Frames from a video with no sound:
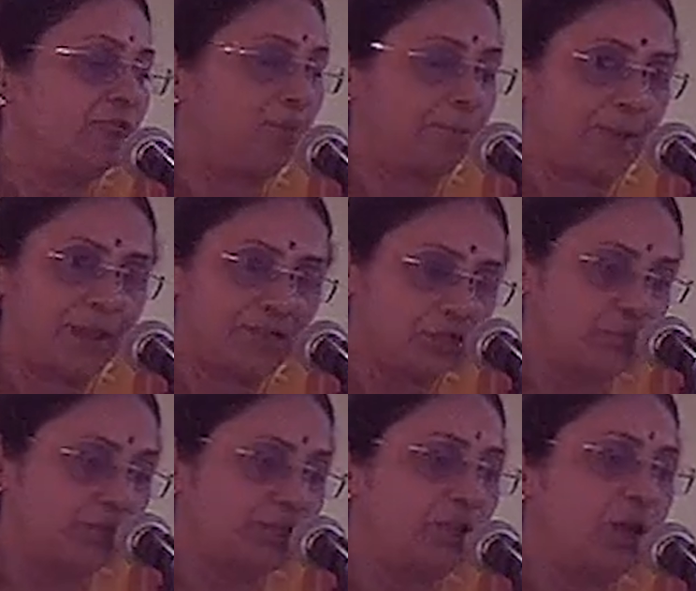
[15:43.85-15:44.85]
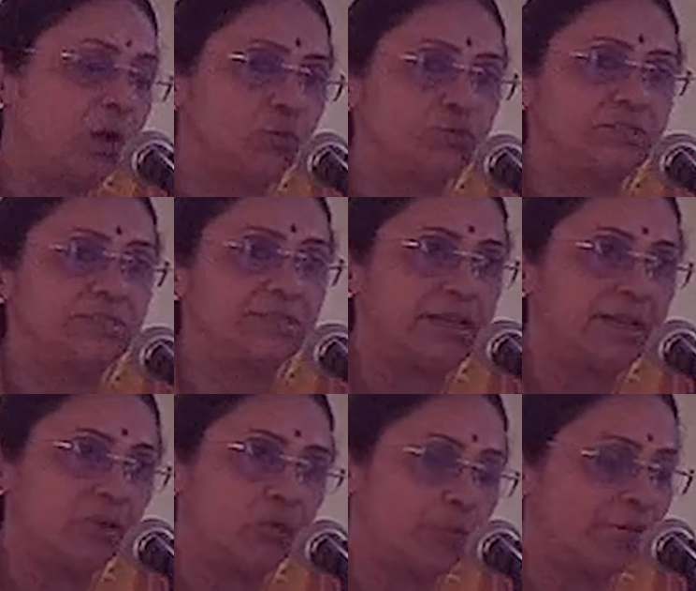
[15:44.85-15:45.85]
for planting within houses
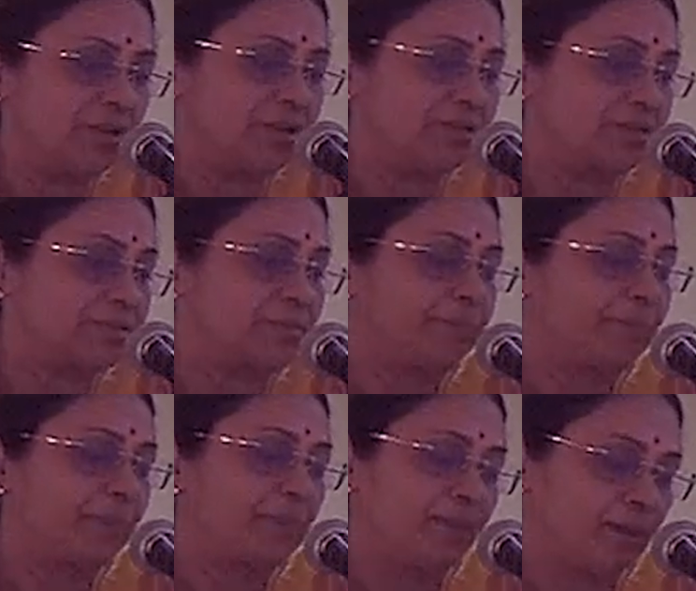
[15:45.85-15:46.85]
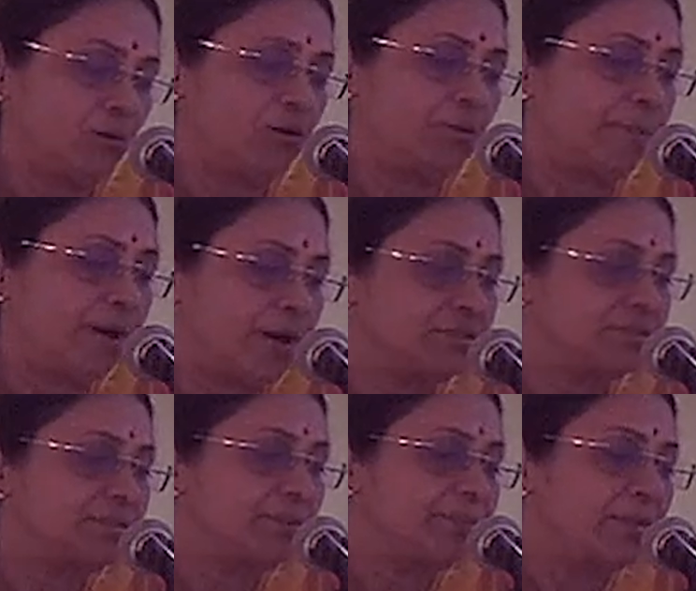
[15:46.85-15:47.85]
and upavanas or parks.